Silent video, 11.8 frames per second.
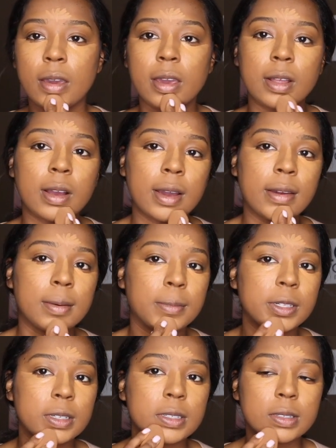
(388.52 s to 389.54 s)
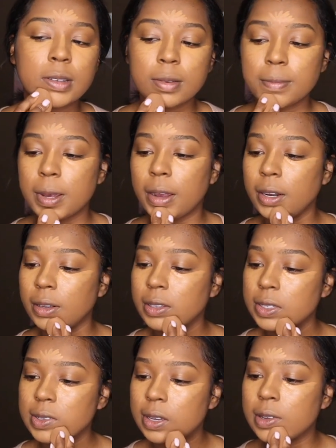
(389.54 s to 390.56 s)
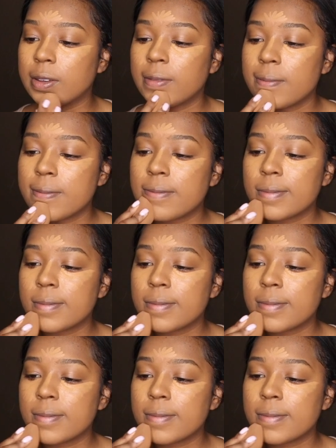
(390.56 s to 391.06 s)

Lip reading: And I am just patting this in.